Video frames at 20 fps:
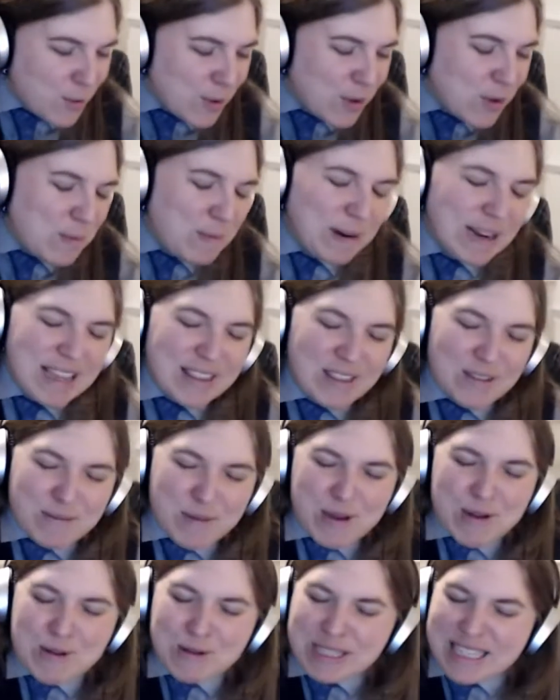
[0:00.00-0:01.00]
We'll play play
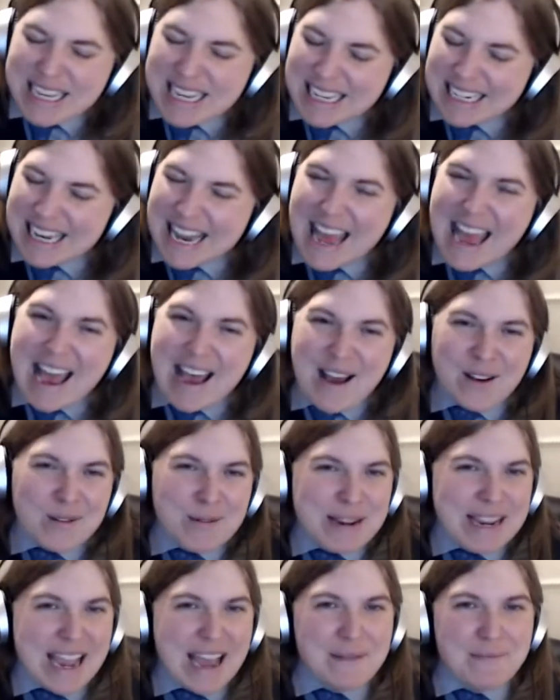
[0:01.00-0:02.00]
the music loud,
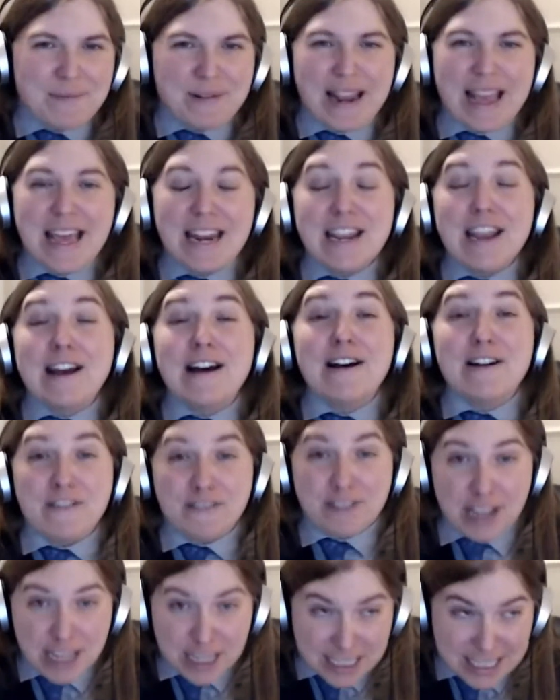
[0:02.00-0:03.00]
we got plenty of
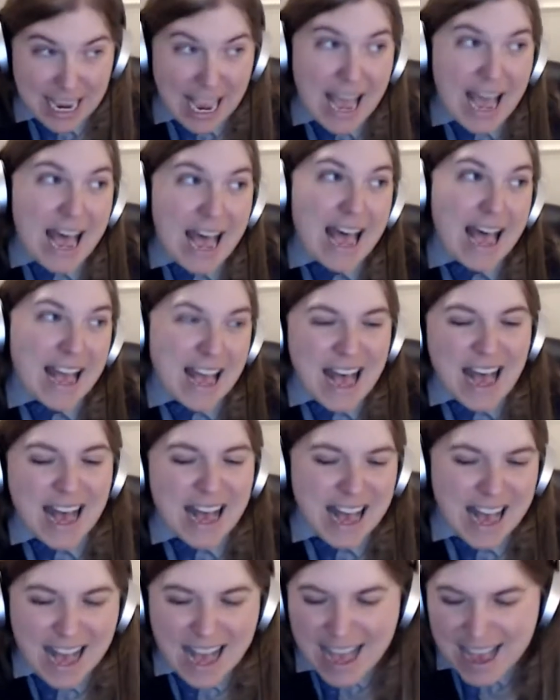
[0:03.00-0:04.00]

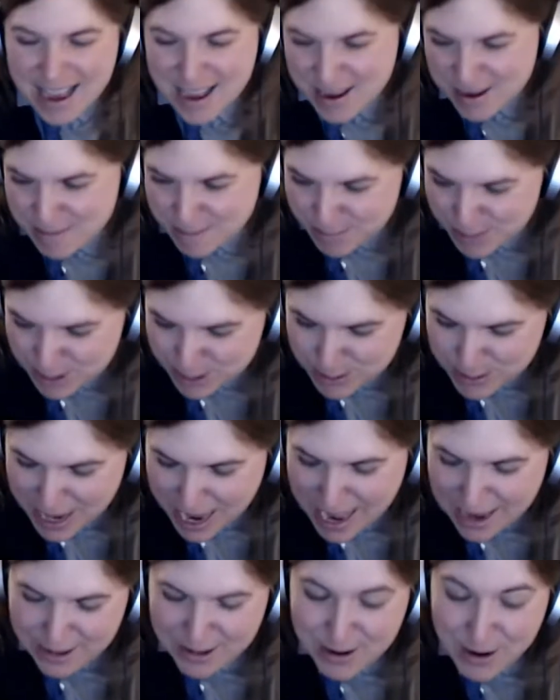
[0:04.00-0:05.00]
time to
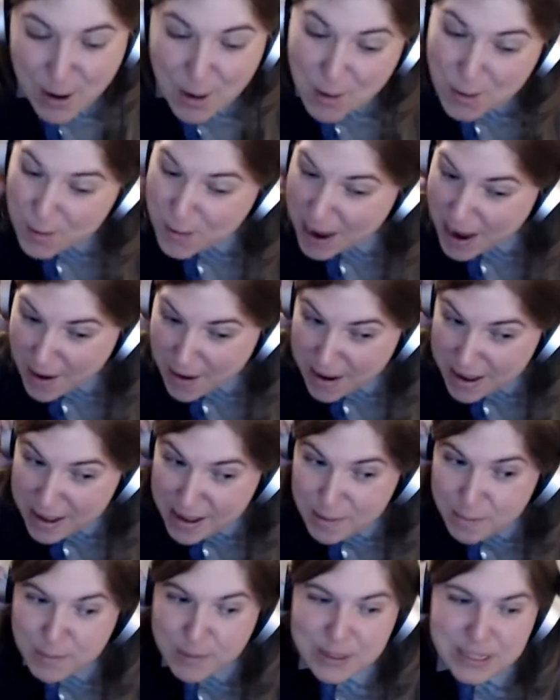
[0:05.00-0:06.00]
get nowhere
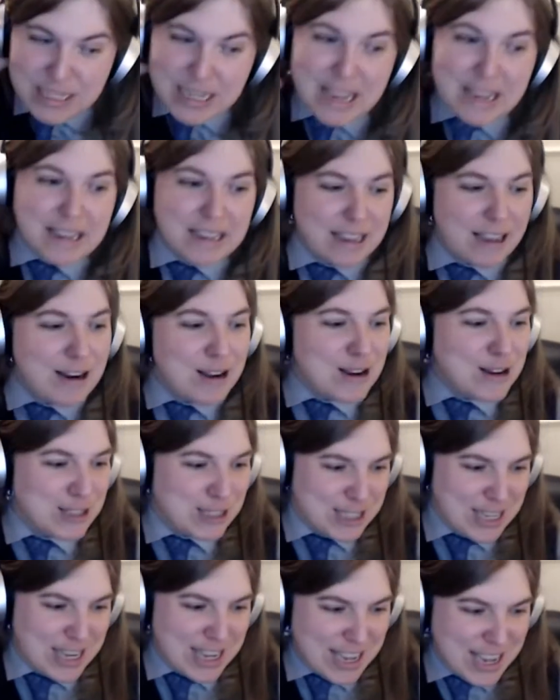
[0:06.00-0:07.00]
in particular
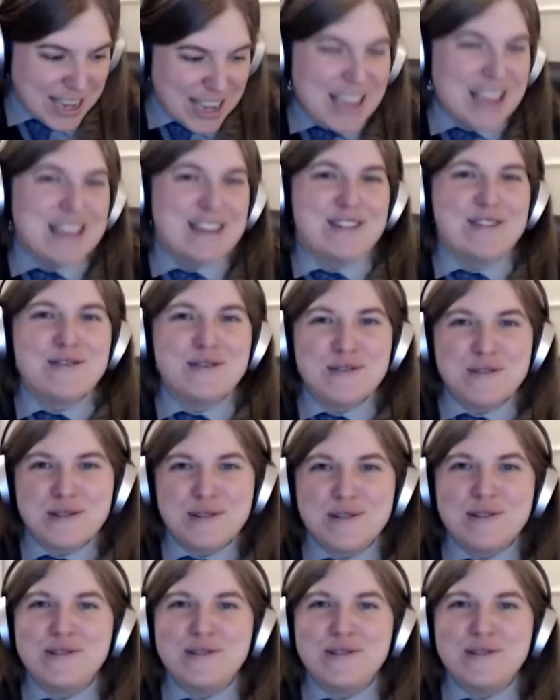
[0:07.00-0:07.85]
singing. Ooh,